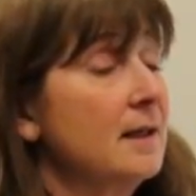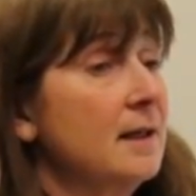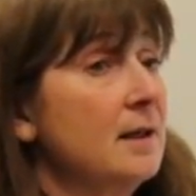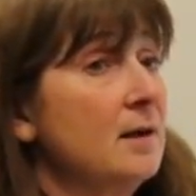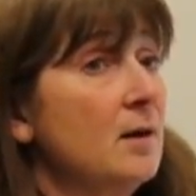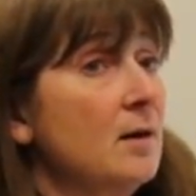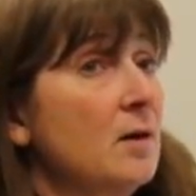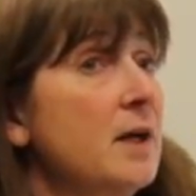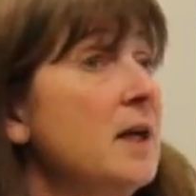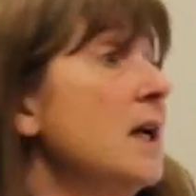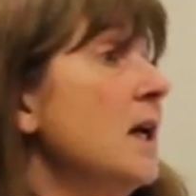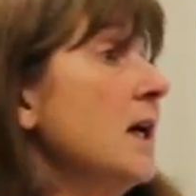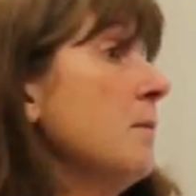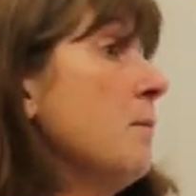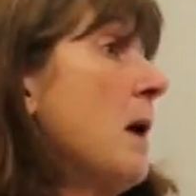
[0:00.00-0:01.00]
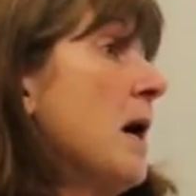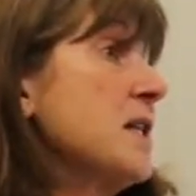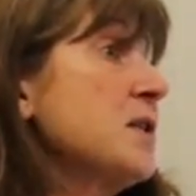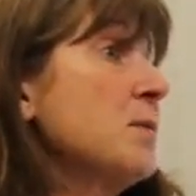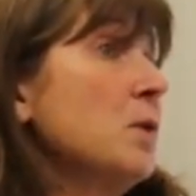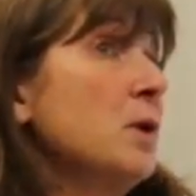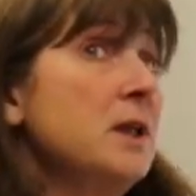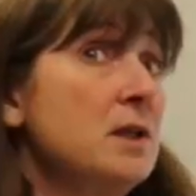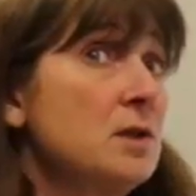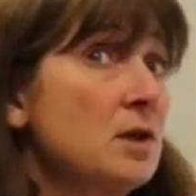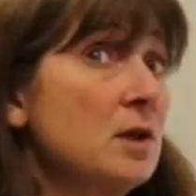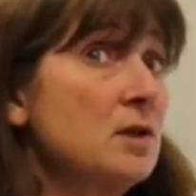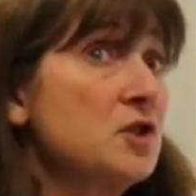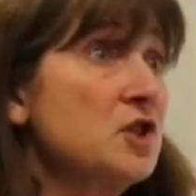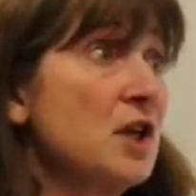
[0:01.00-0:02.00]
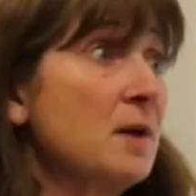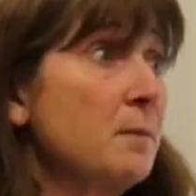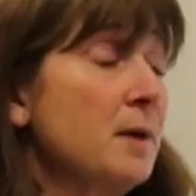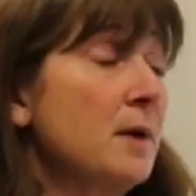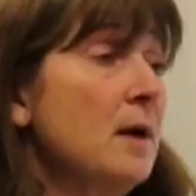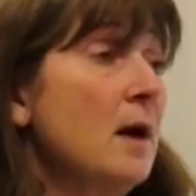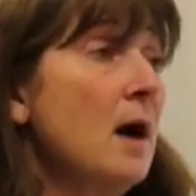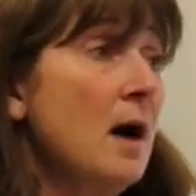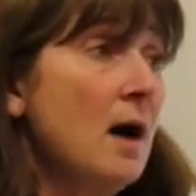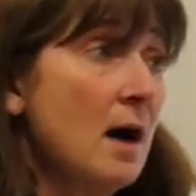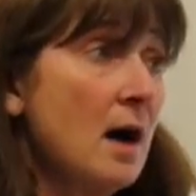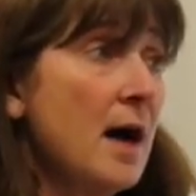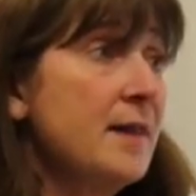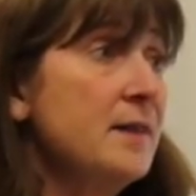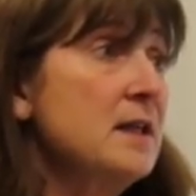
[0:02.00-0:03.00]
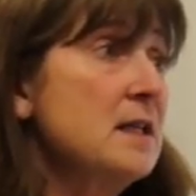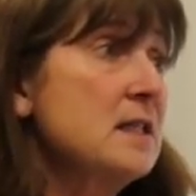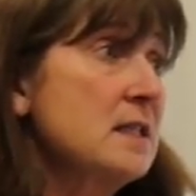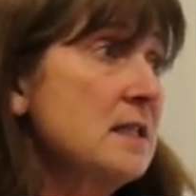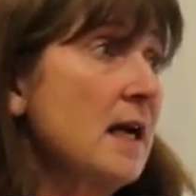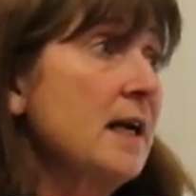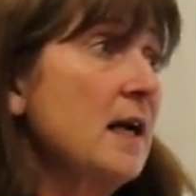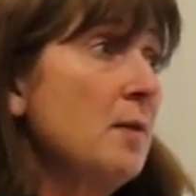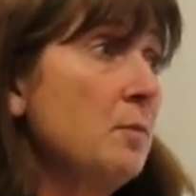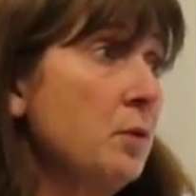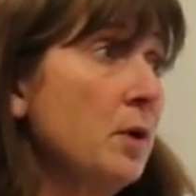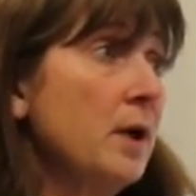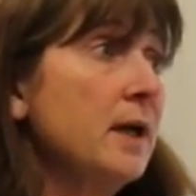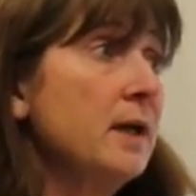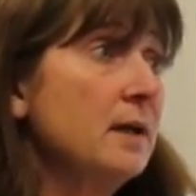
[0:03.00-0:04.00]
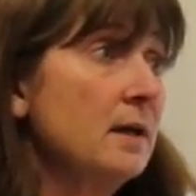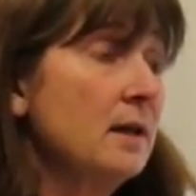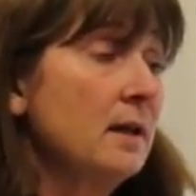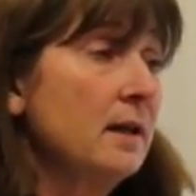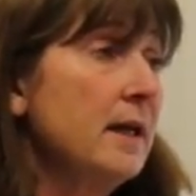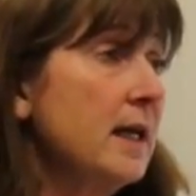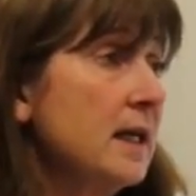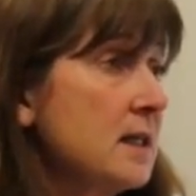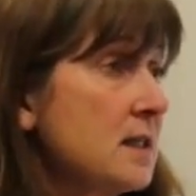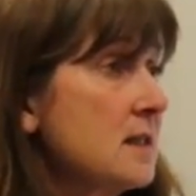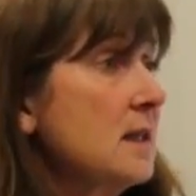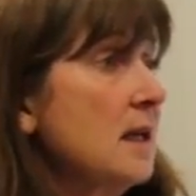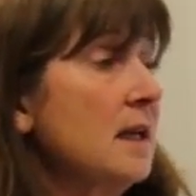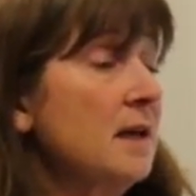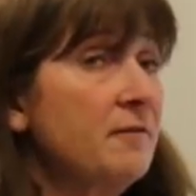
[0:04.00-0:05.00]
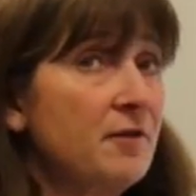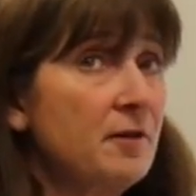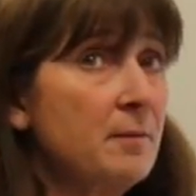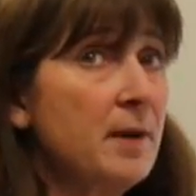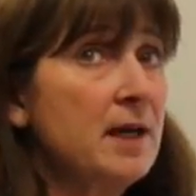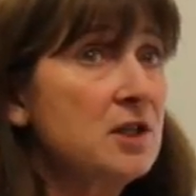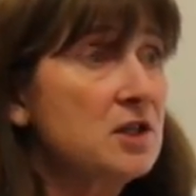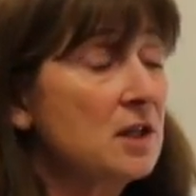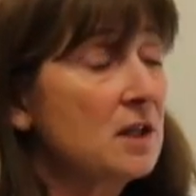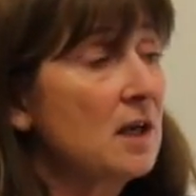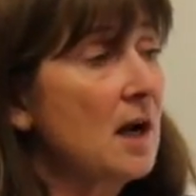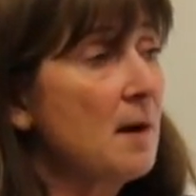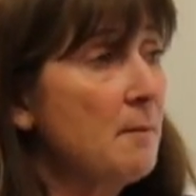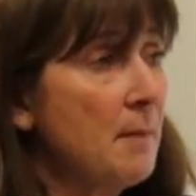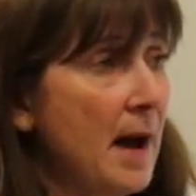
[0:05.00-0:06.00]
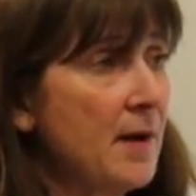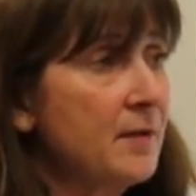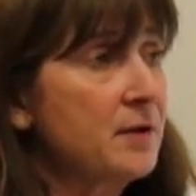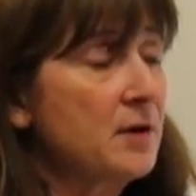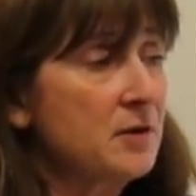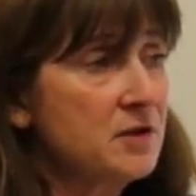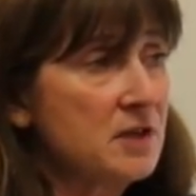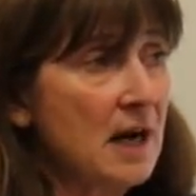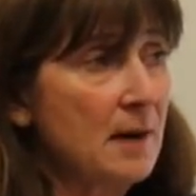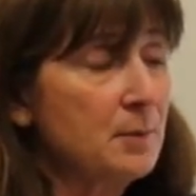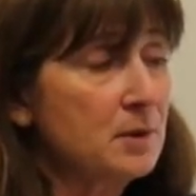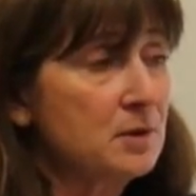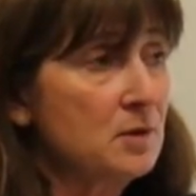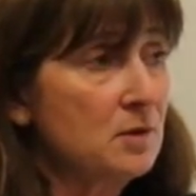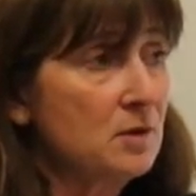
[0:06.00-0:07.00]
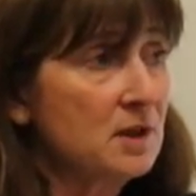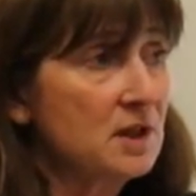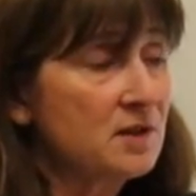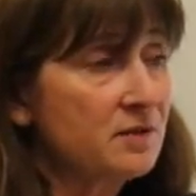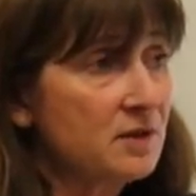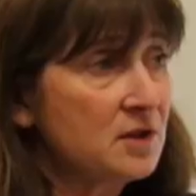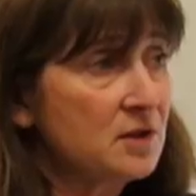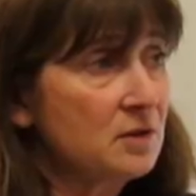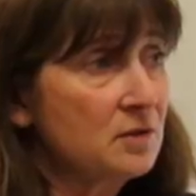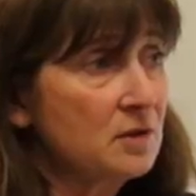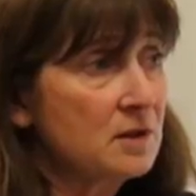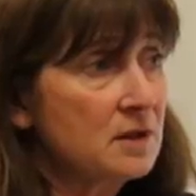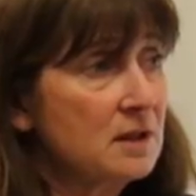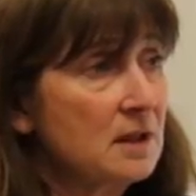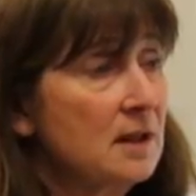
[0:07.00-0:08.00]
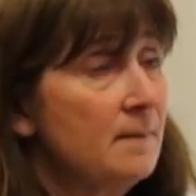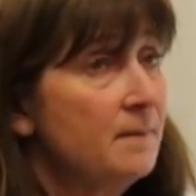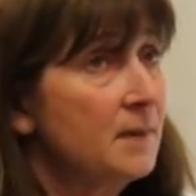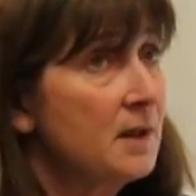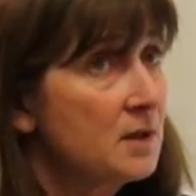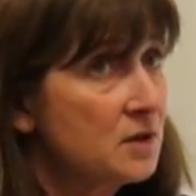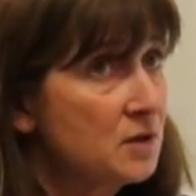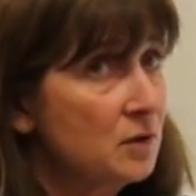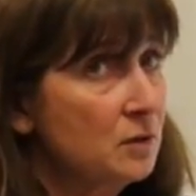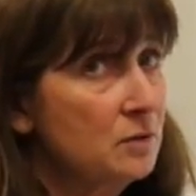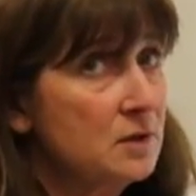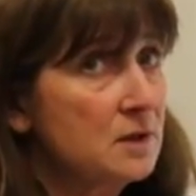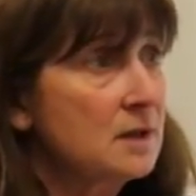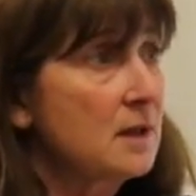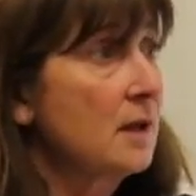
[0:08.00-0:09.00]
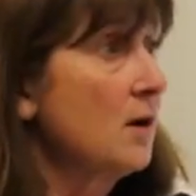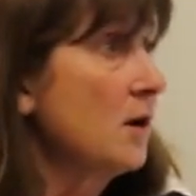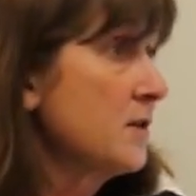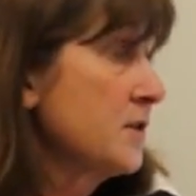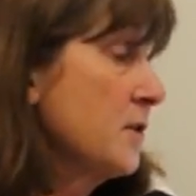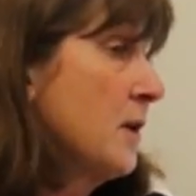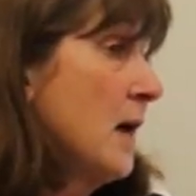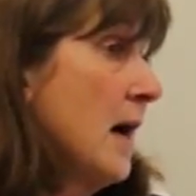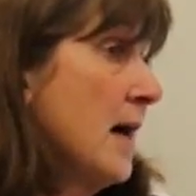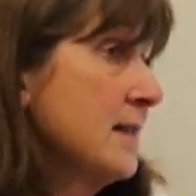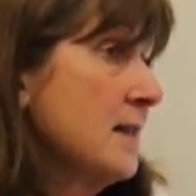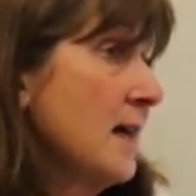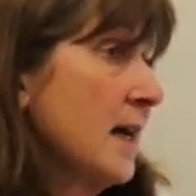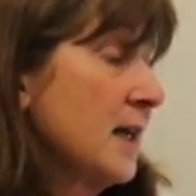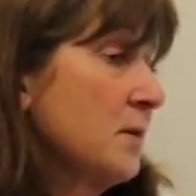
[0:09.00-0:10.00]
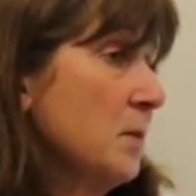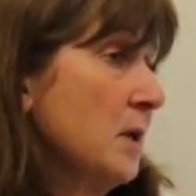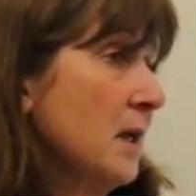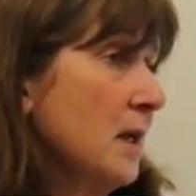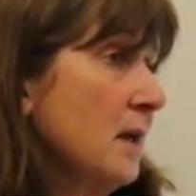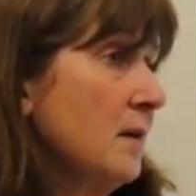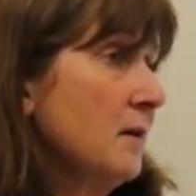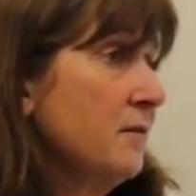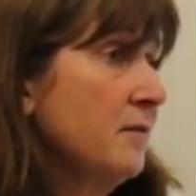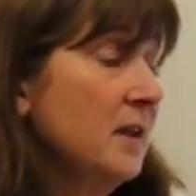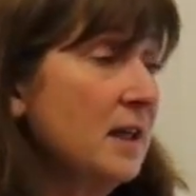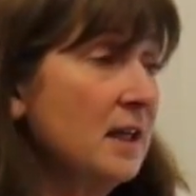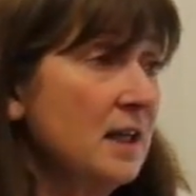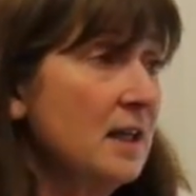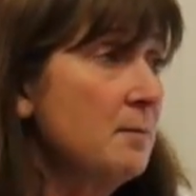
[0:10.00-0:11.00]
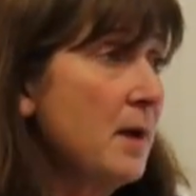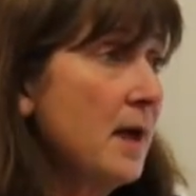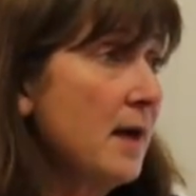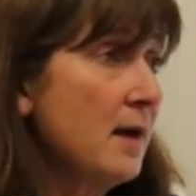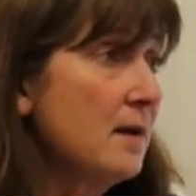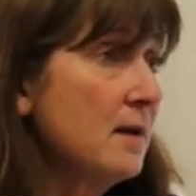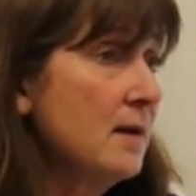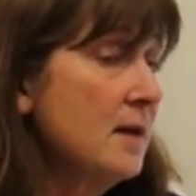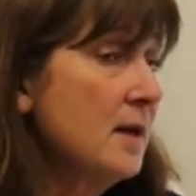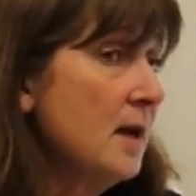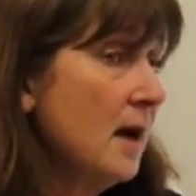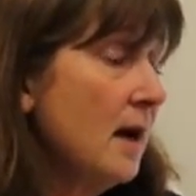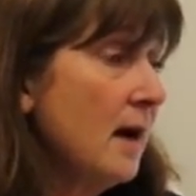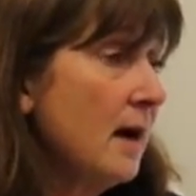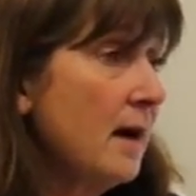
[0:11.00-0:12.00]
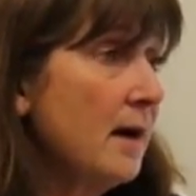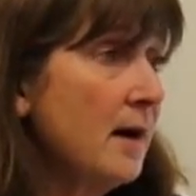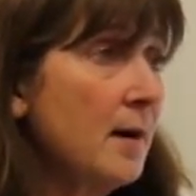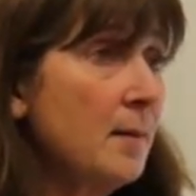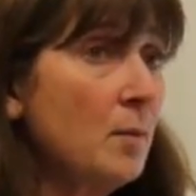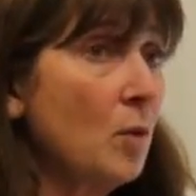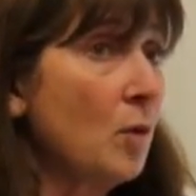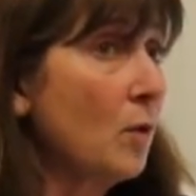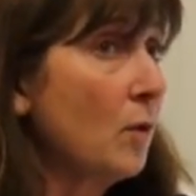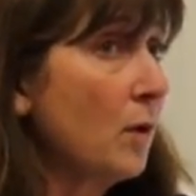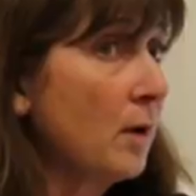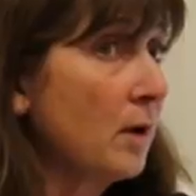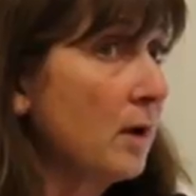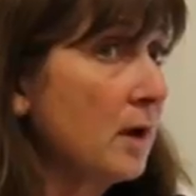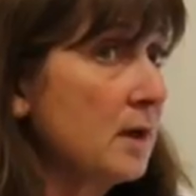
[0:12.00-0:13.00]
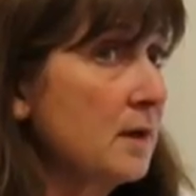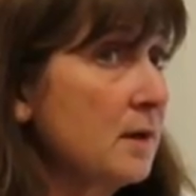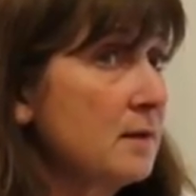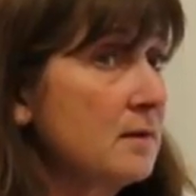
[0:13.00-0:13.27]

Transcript: you know a, a possible internship on this site, I'll put links and information about those opportunities for students. Students can also contact me via email um, or